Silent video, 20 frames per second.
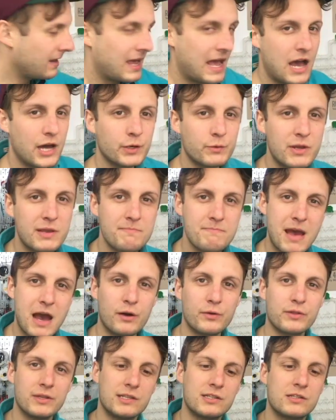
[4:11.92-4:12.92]
how do we
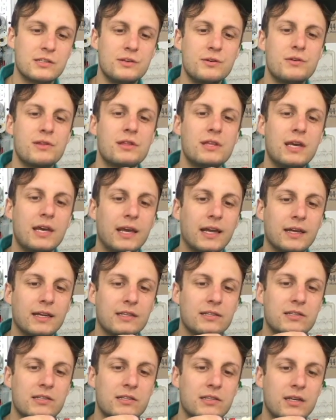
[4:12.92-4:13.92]
mount these two
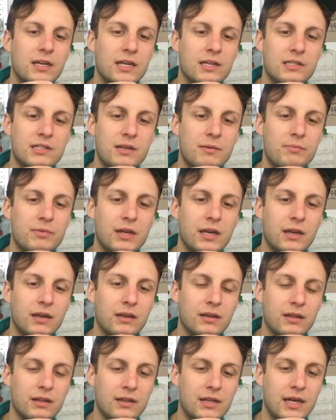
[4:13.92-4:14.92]
things in
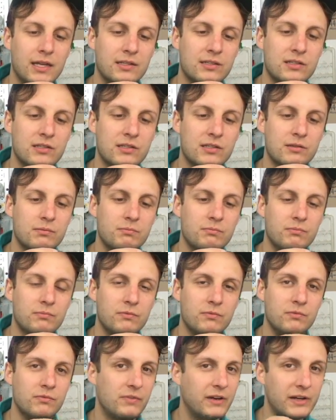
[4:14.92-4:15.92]
something that's
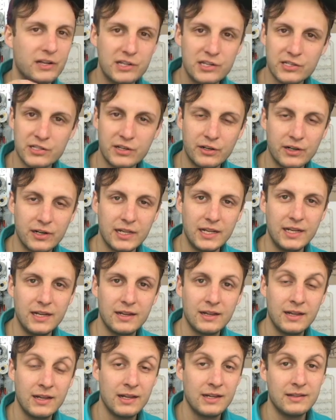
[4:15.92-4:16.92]
very
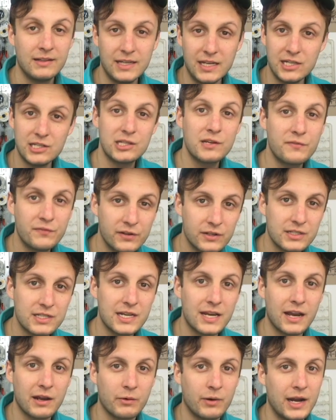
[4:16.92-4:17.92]
sturdy, easy for a
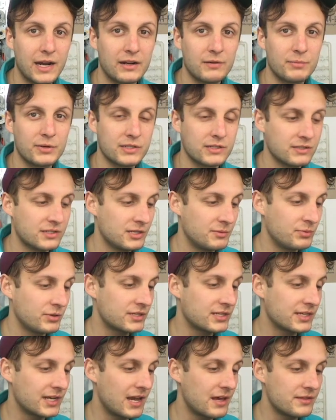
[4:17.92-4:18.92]
DIYer to
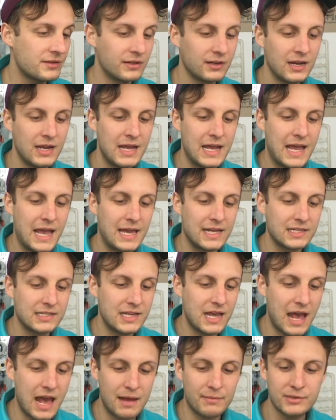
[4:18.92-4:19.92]
put together, and
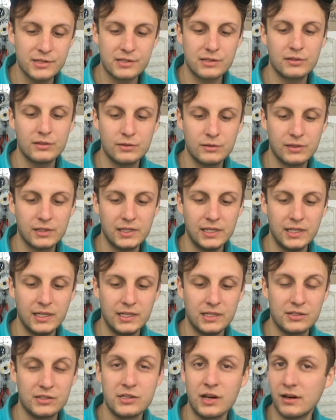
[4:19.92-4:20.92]
is
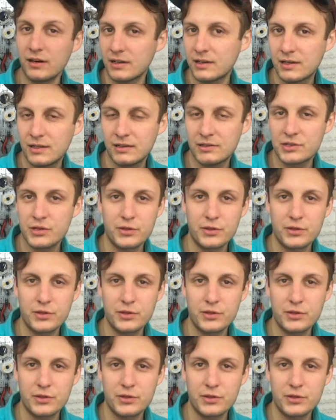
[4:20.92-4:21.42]
absolutely dark?